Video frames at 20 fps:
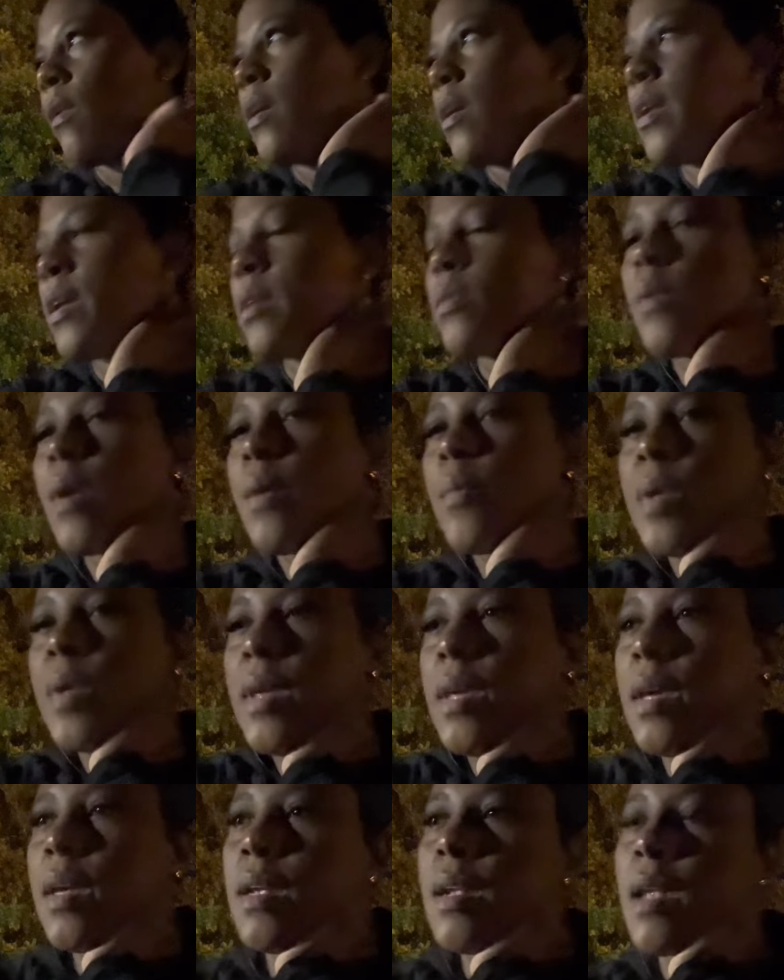That's why we
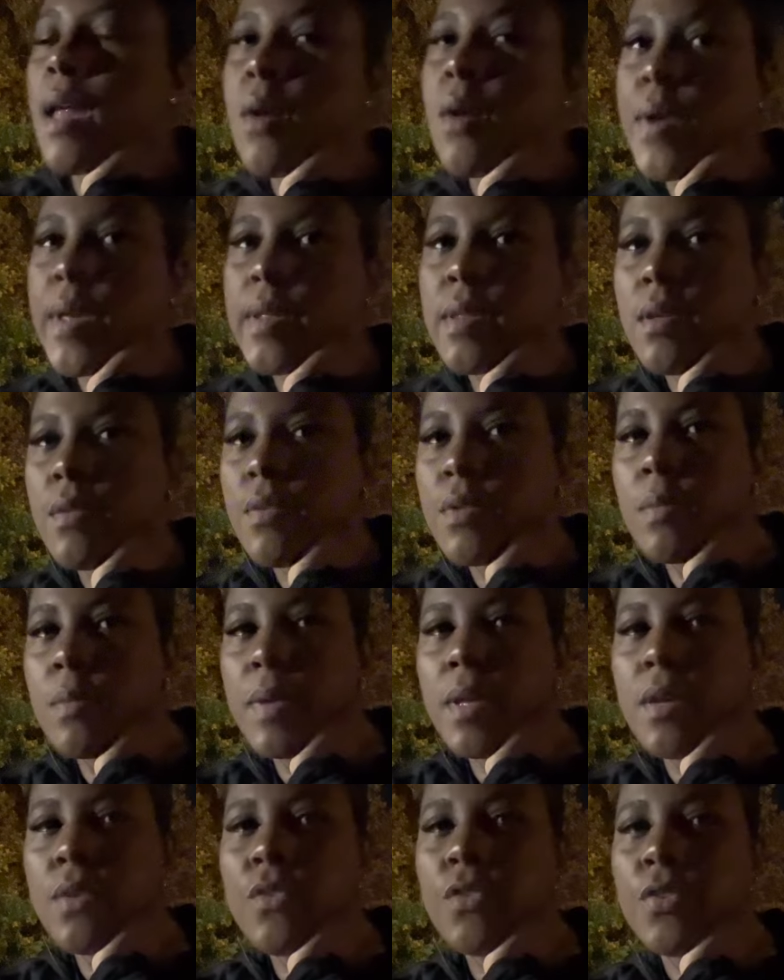can't allow ourselves to be
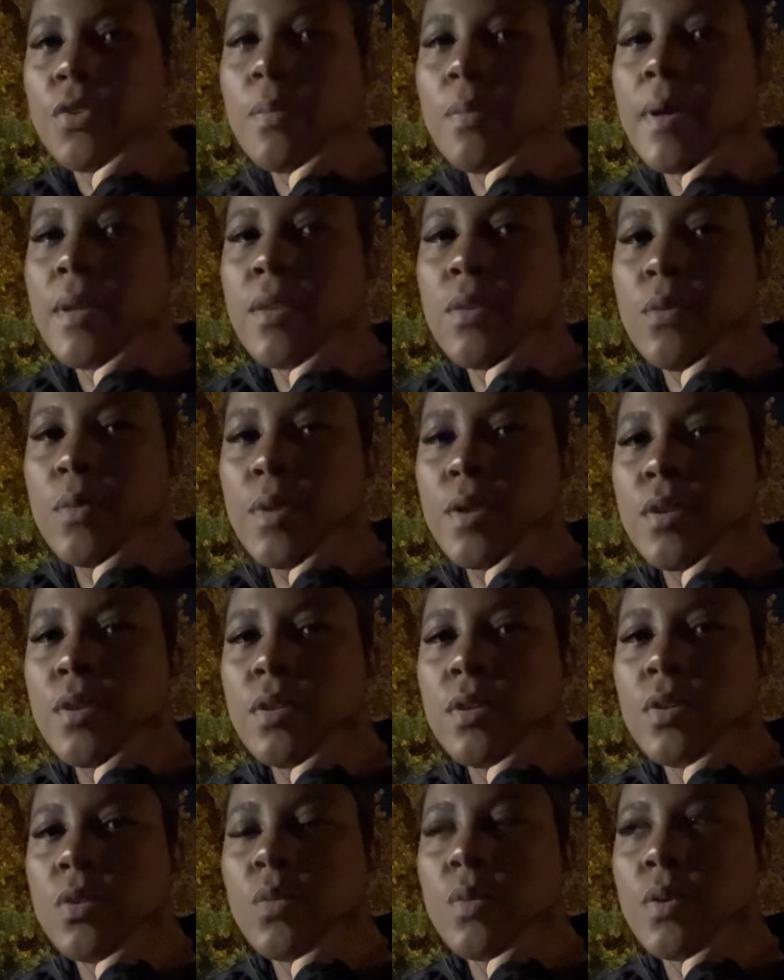controlled by the world
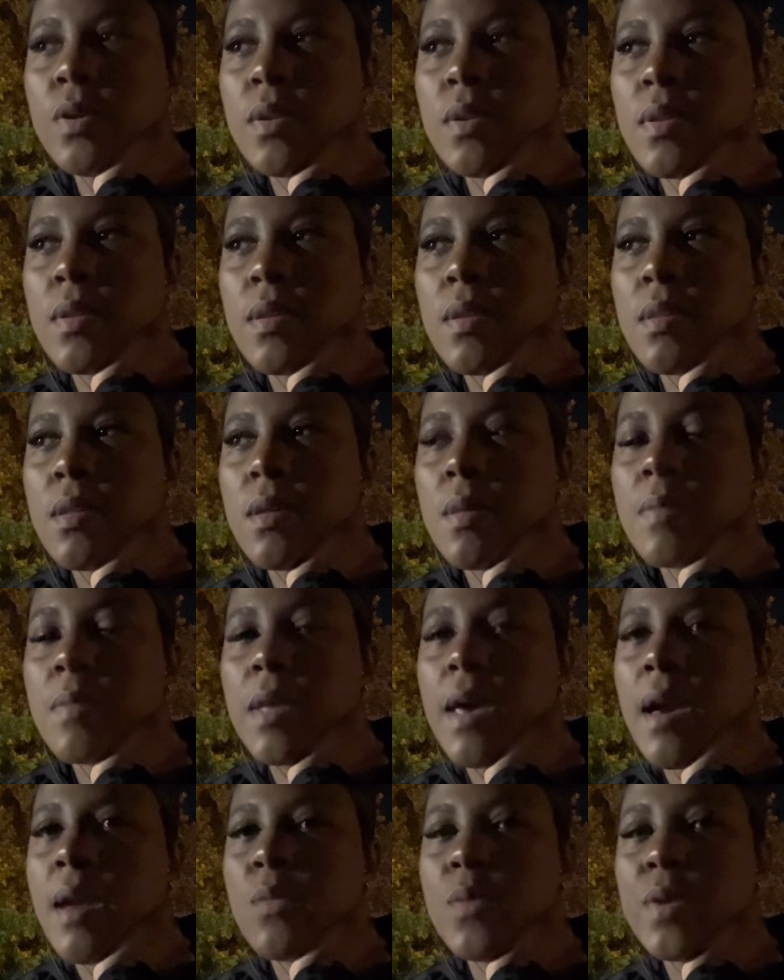and the world systems.
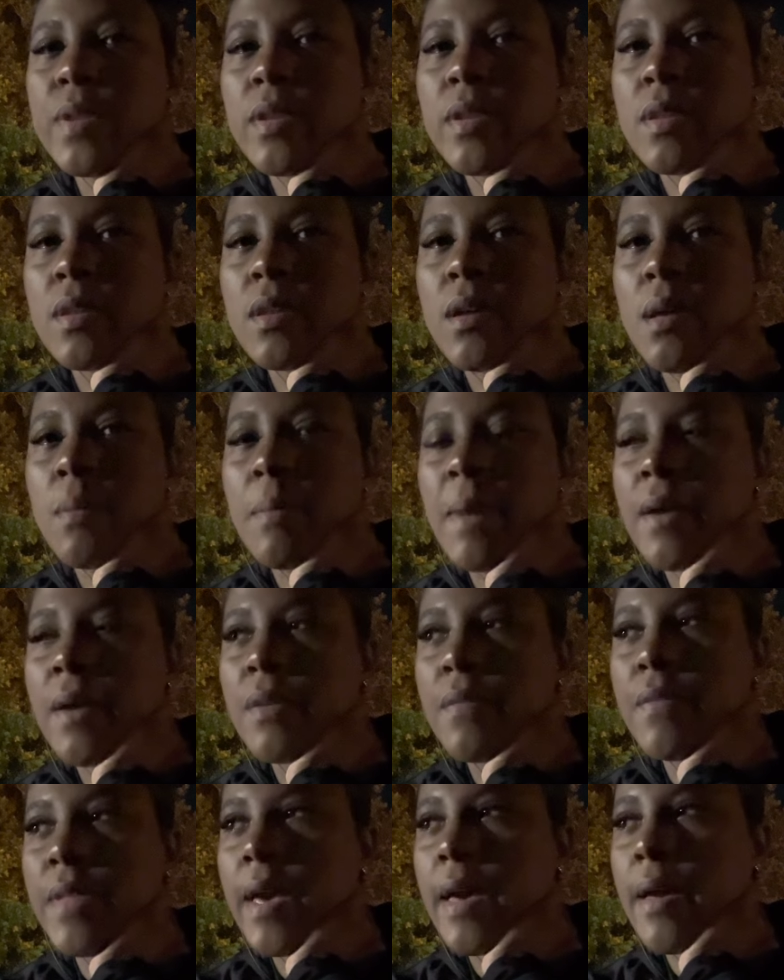God wants us to come out
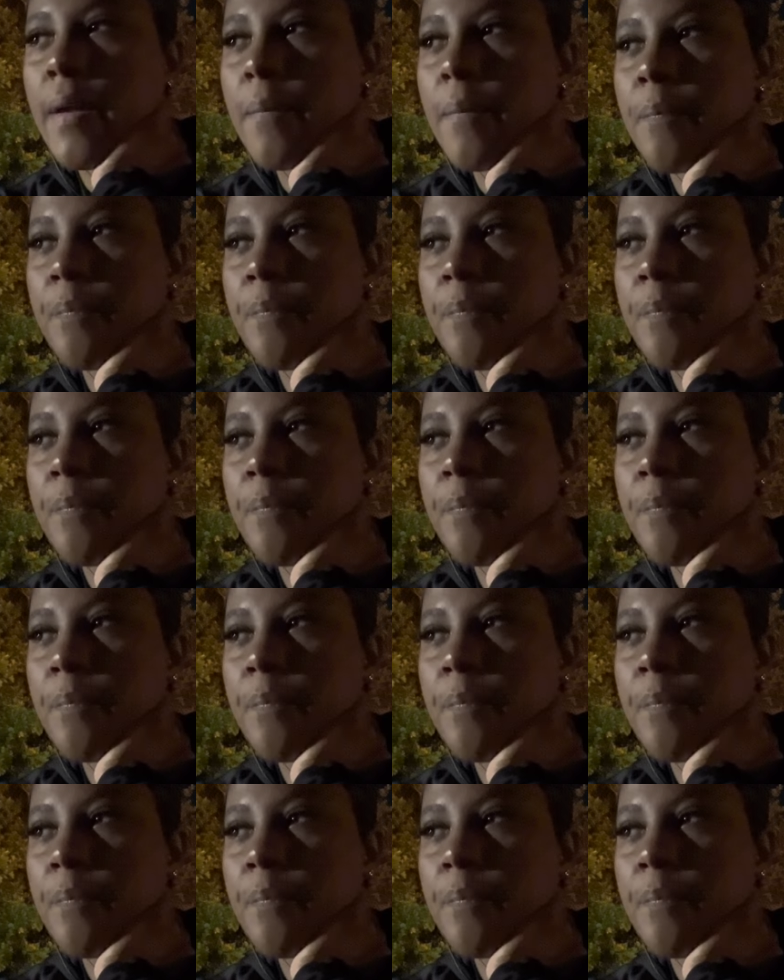of that.